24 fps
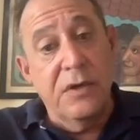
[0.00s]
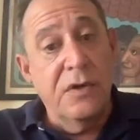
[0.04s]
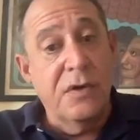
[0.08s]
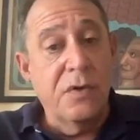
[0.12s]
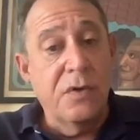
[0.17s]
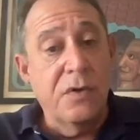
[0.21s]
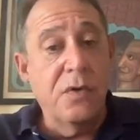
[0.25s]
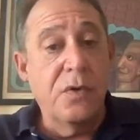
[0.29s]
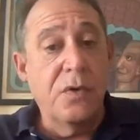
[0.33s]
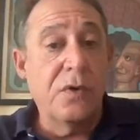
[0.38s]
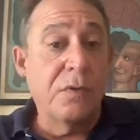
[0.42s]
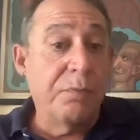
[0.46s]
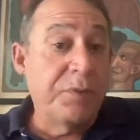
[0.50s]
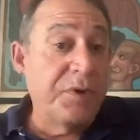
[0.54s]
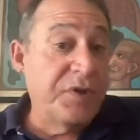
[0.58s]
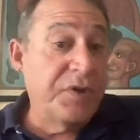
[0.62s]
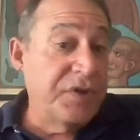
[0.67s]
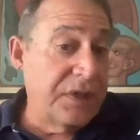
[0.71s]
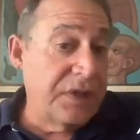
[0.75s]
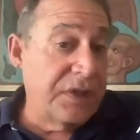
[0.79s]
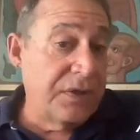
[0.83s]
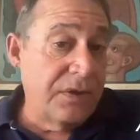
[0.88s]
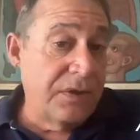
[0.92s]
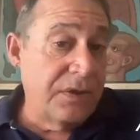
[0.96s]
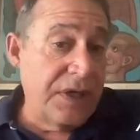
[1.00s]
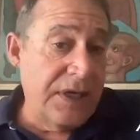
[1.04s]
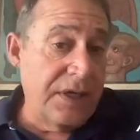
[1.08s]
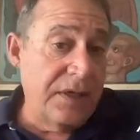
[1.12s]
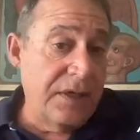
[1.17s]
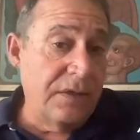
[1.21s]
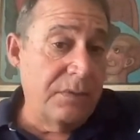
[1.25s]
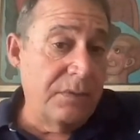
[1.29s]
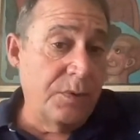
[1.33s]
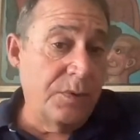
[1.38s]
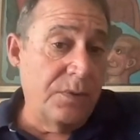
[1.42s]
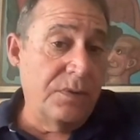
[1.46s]
or a particular
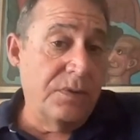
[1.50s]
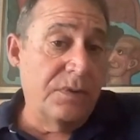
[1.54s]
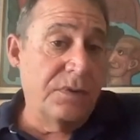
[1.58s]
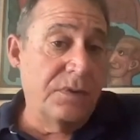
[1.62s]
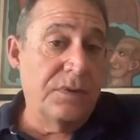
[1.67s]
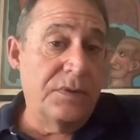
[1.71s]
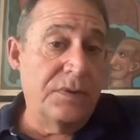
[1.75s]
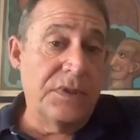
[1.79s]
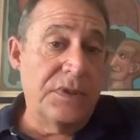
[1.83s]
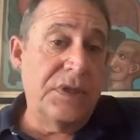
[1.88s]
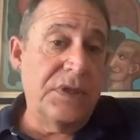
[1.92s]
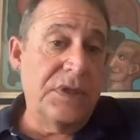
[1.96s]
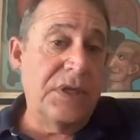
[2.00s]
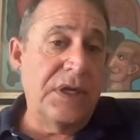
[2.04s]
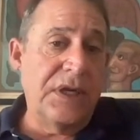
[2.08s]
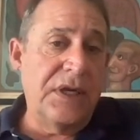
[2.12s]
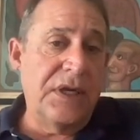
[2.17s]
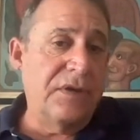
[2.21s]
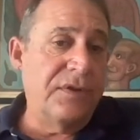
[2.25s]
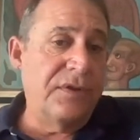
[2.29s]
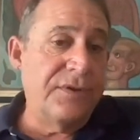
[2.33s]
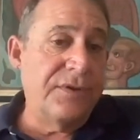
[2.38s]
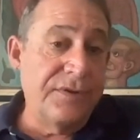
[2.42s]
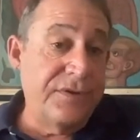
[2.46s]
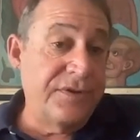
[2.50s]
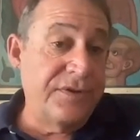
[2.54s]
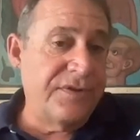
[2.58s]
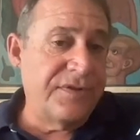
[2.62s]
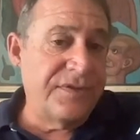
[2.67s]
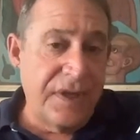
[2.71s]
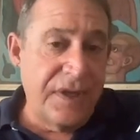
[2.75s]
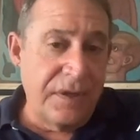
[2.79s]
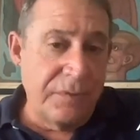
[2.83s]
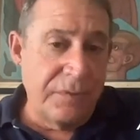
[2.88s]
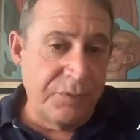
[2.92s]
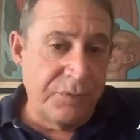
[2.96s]
animal, and they're just
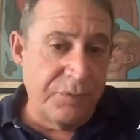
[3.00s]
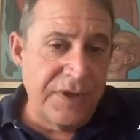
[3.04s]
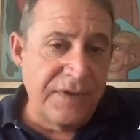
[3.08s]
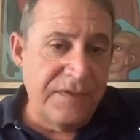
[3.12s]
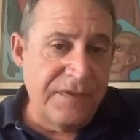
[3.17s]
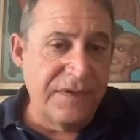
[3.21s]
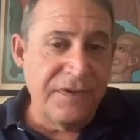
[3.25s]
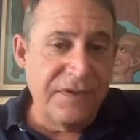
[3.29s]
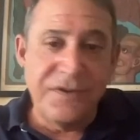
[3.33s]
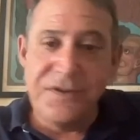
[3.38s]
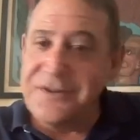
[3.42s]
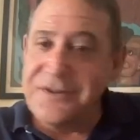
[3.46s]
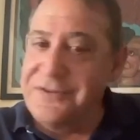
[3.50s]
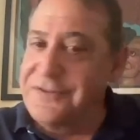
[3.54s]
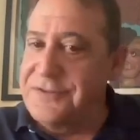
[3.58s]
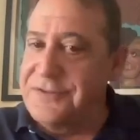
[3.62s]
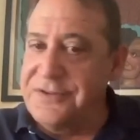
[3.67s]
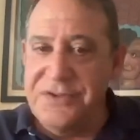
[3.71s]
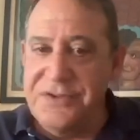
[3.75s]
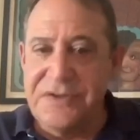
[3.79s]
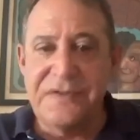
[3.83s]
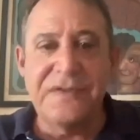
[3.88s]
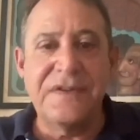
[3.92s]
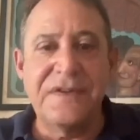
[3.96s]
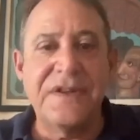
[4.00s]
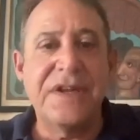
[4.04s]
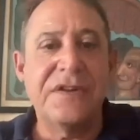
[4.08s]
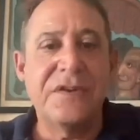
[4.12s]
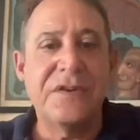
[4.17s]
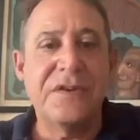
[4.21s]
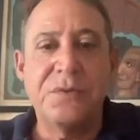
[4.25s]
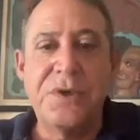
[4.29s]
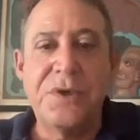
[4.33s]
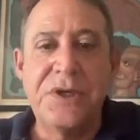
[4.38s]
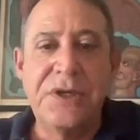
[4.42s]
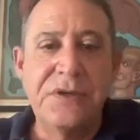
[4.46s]
not present. Just like the
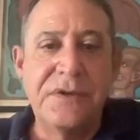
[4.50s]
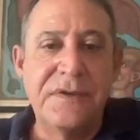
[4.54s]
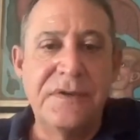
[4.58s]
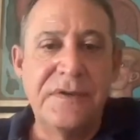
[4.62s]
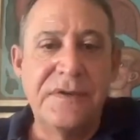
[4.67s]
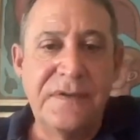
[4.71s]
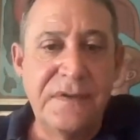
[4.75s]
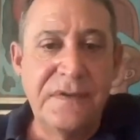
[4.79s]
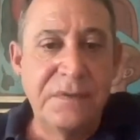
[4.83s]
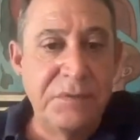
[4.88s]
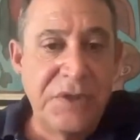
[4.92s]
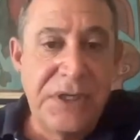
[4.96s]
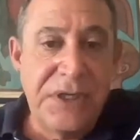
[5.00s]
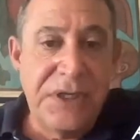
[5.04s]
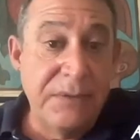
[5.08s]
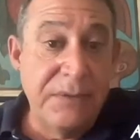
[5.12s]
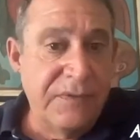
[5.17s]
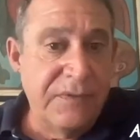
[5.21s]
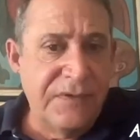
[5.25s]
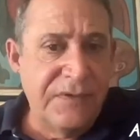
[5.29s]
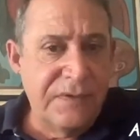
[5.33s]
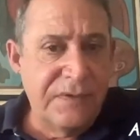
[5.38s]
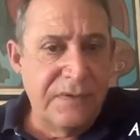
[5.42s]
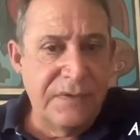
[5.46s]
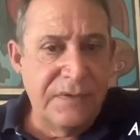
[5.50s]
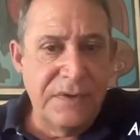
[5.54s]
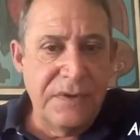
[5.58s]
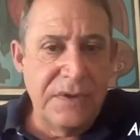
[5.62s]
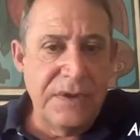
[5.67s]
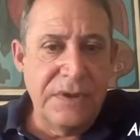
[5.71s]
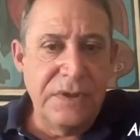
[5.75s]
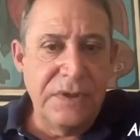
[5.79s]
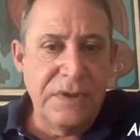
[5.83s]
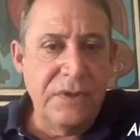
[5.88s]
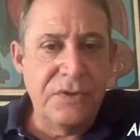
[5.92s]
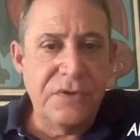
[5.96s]
whales, sometimes
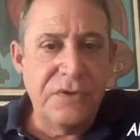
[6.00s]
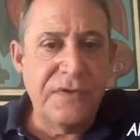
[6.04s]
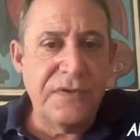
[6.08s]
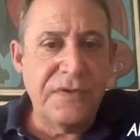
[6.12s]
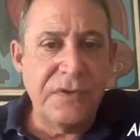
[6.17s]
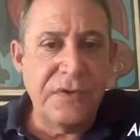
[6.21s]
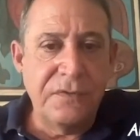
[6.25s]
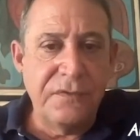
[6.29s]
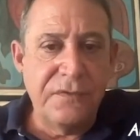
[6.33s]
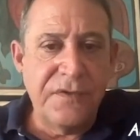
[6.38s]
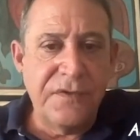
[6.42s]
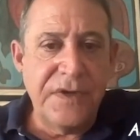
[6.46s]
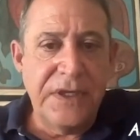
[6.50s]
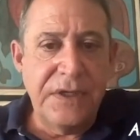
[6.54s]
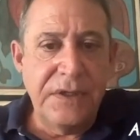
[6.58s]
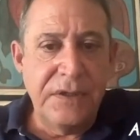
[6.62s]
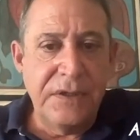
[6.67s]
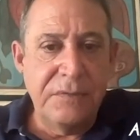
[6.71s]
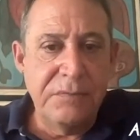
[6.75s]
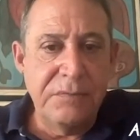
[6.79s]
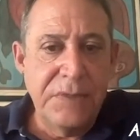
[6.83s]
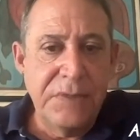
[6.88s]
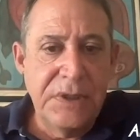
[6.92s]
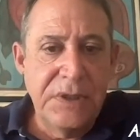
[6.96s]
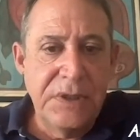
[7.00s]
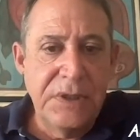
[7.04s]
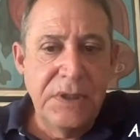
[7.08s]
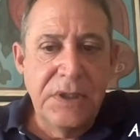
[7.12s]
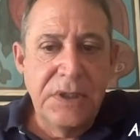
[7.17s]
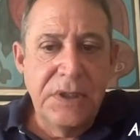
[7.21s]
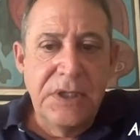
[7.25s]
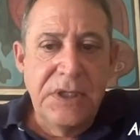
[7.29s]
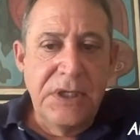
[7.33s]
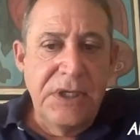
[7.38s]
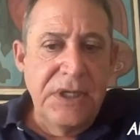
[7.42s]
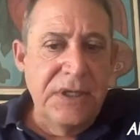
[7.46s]
you just don't find them,
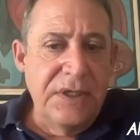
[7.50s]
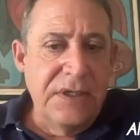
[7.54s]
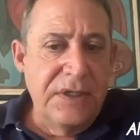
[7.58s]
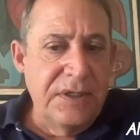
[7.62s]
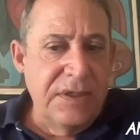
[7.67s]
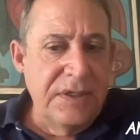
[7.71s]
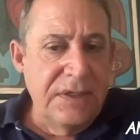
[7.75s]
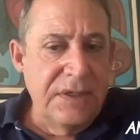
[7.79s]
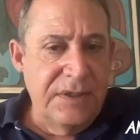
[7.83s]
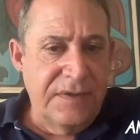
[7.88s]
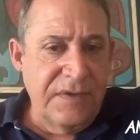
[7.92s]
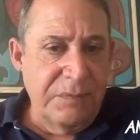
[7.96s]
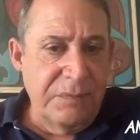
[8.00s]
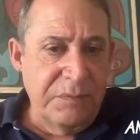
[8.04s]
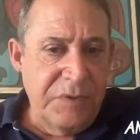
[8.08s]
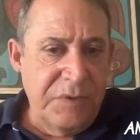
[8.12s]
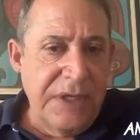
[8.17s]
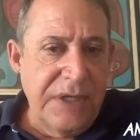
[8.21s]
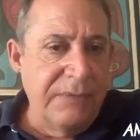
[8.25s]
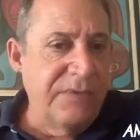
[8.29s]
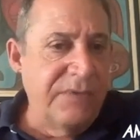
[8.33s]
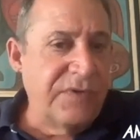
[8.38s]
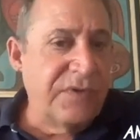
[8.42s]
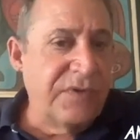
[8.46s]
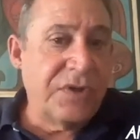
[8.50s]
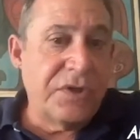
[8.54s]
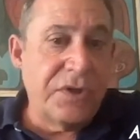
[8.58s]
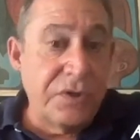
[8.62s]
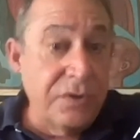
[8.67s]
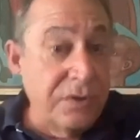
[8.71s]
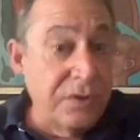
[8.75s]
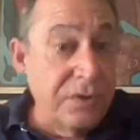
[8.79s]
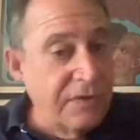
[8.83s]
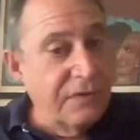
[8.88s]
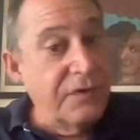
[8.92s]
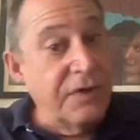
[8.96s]
and sometimes the
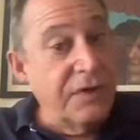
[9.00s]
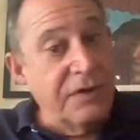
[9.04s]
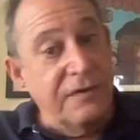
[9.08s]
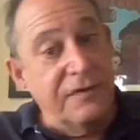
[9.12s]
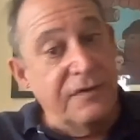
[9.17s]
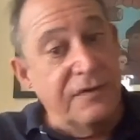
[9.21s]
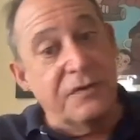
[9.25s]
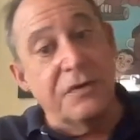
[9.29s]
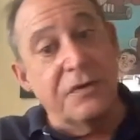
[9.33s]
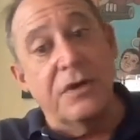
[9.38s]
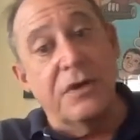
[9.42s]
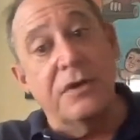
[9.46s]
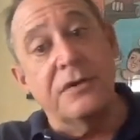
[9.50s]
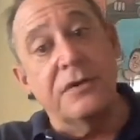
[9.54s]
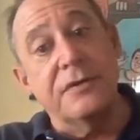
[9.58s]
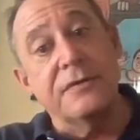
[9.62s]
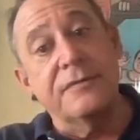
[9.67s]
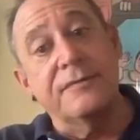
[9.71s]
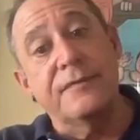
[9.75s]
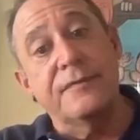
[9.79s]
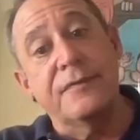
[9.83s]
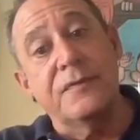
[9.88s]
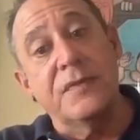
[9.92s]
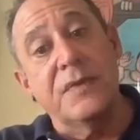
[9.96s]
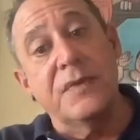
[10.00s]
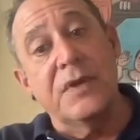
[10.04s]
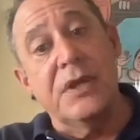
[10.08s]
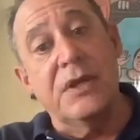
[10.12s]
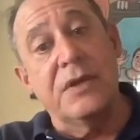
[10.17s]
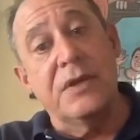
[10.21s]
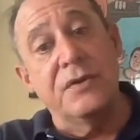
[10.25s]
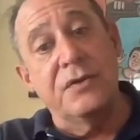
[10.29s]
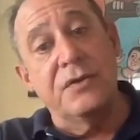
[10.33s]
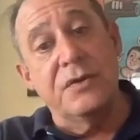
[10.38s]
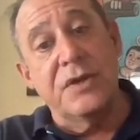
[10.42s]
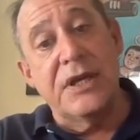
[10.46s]
current's very strong,
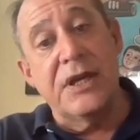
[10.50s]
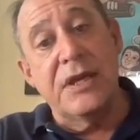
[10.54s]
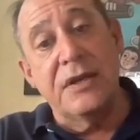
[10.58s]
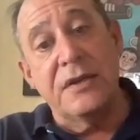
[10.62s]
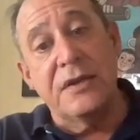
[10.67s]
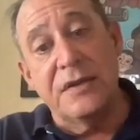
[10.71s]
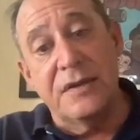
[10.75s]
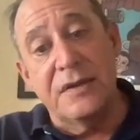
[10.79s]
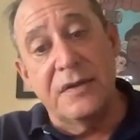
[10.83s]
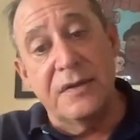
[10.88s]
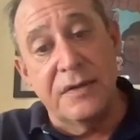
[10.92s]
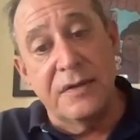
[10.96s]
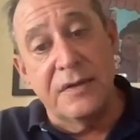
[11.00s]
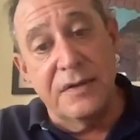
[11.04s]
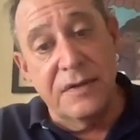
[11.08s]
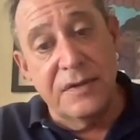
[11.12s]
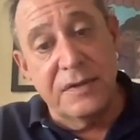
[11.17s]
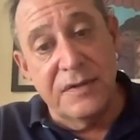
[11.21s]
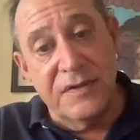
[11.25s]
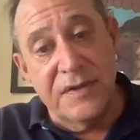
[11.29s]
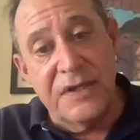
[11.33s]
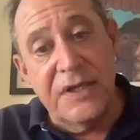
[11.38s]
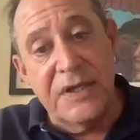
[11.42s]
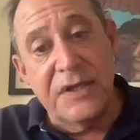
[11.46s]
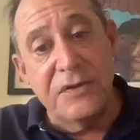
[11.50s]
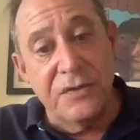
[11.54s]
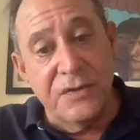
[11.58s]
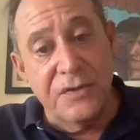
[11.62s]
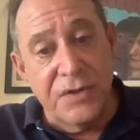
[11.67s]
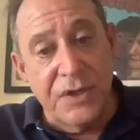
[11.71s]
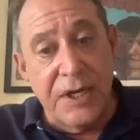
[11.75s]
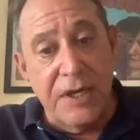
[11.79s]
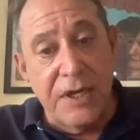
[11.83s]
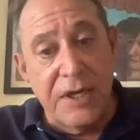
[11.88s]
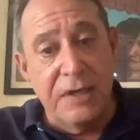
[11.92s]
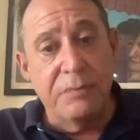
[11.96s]
and you can't take your
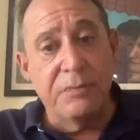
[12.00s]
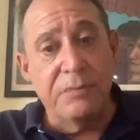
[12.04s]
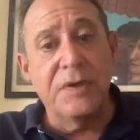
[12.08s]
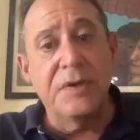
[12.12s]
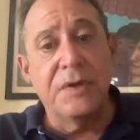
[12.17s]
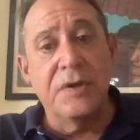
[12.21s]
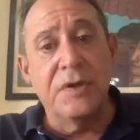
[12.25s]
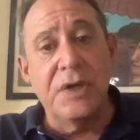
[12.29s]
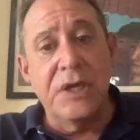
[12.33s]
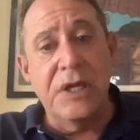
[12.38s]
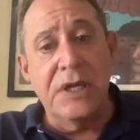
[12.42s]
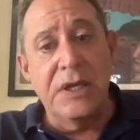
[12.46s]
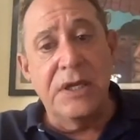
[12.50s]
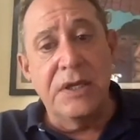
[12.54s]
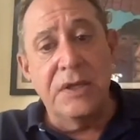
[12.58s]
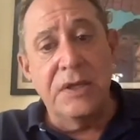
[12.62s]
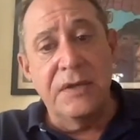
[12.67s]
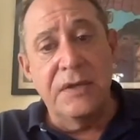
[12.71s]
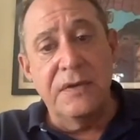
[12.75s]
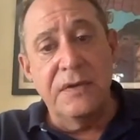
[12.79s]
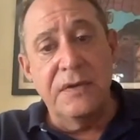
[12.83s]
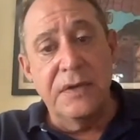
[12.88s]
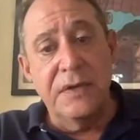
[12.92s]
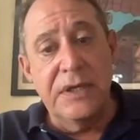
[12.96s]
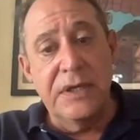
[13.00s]
time and